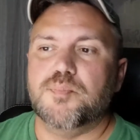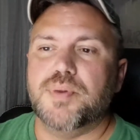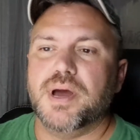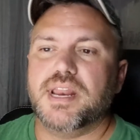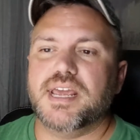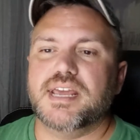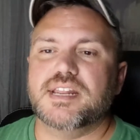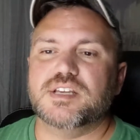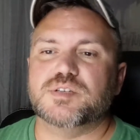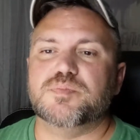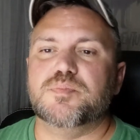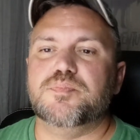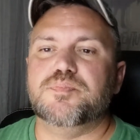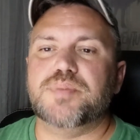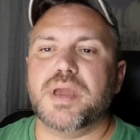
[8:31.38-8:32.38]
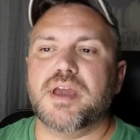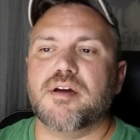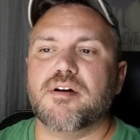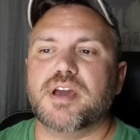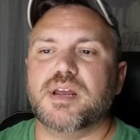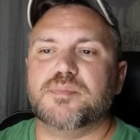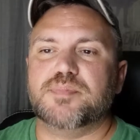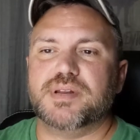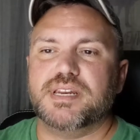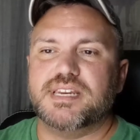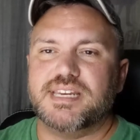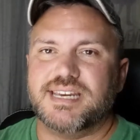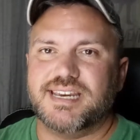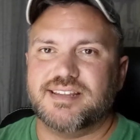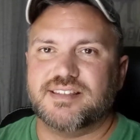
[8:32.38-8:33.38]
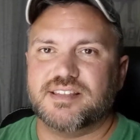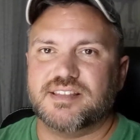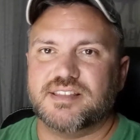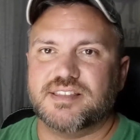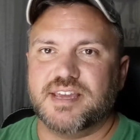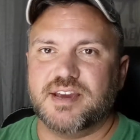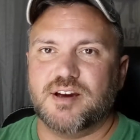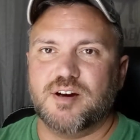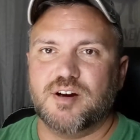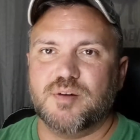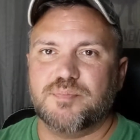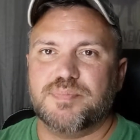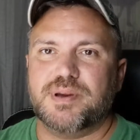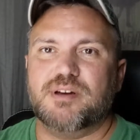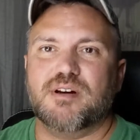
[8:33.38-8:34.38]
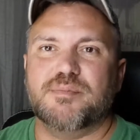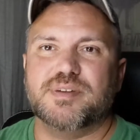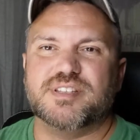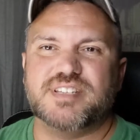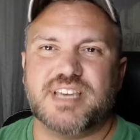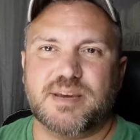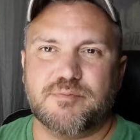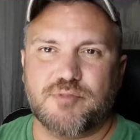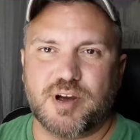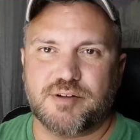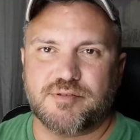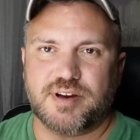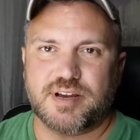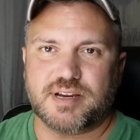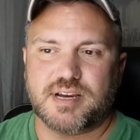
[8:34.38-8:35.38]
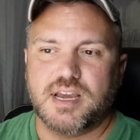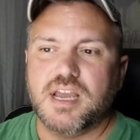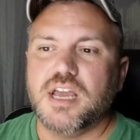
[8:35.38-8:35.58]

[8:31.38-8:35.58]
but it is buried beneath their pyramid scheme rhetoric.